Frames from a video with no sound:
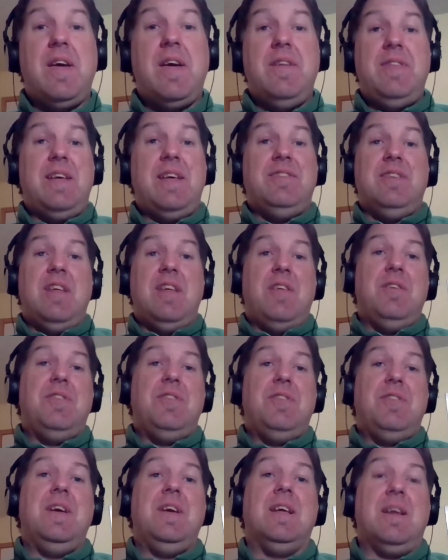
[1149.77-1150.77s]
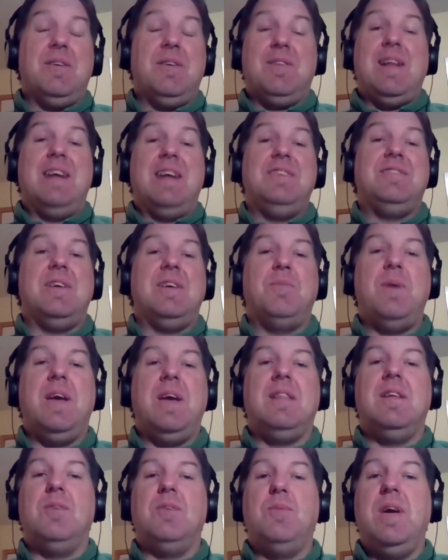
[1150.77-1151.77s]
that's another thing. I'm glad you said
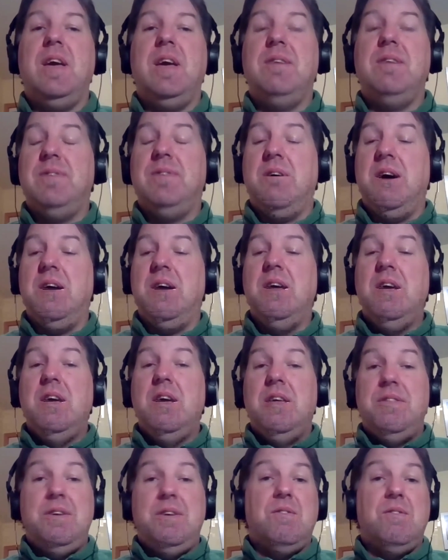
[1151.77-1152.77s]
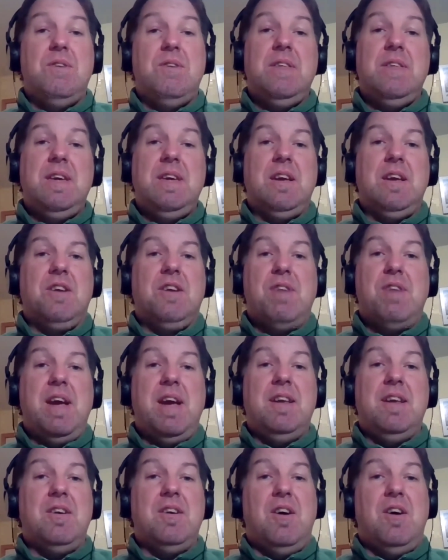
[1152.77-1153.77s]
Wakelet wave. They're really
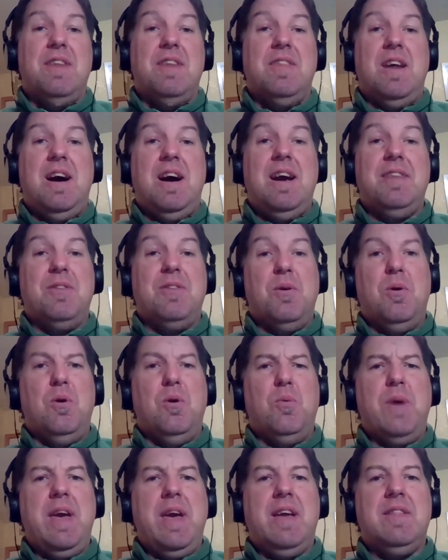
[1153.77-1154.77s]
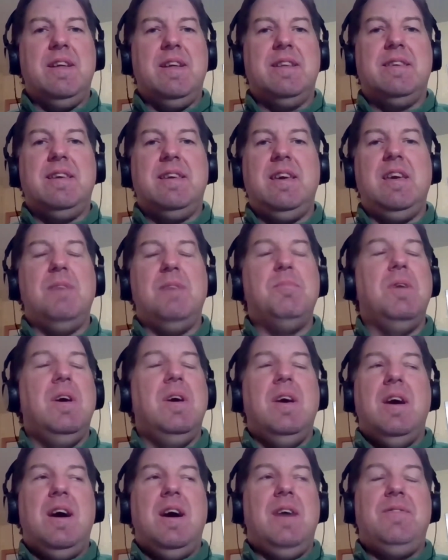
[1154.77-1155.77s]
great online, the whole Wakelet team.
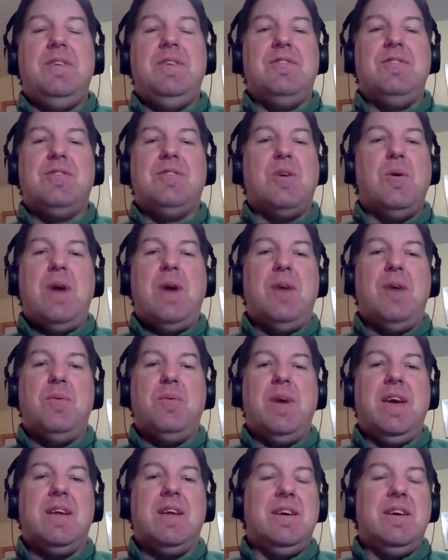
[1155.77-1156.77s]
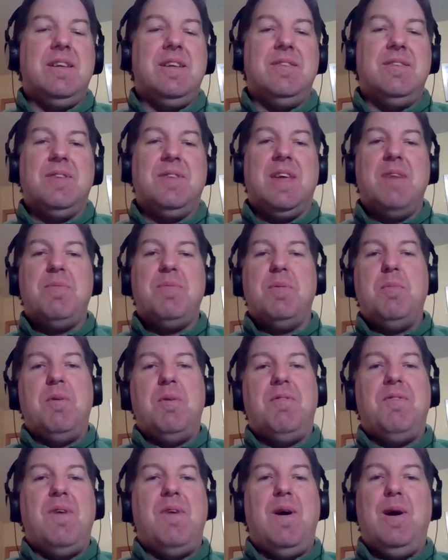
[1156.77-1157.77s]
If you just go at Wakelet and give them
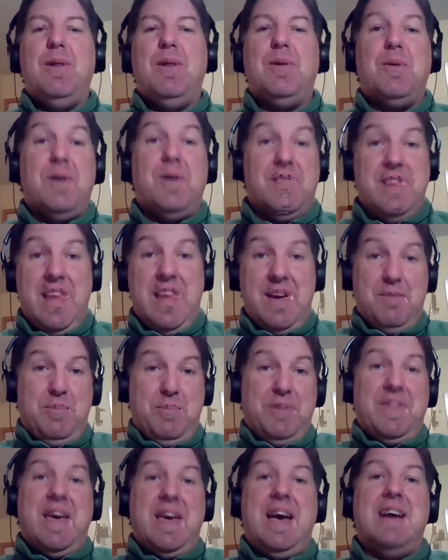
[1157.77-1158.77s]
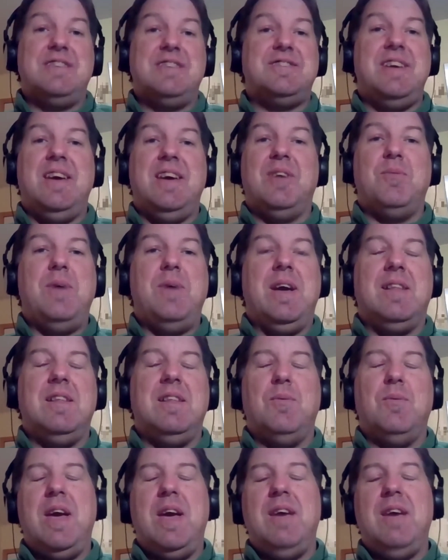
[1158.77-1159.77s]
a follow or put the hashtag Wakelet
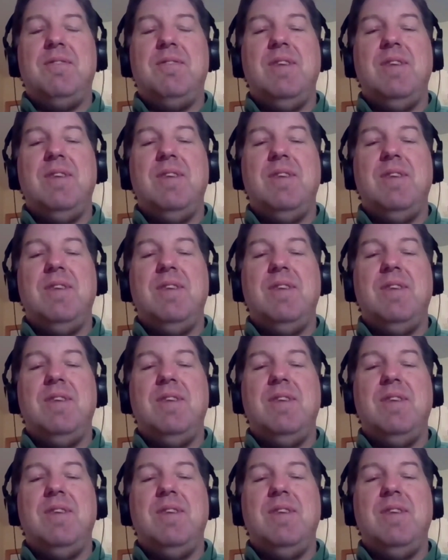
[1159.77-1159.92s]
wave,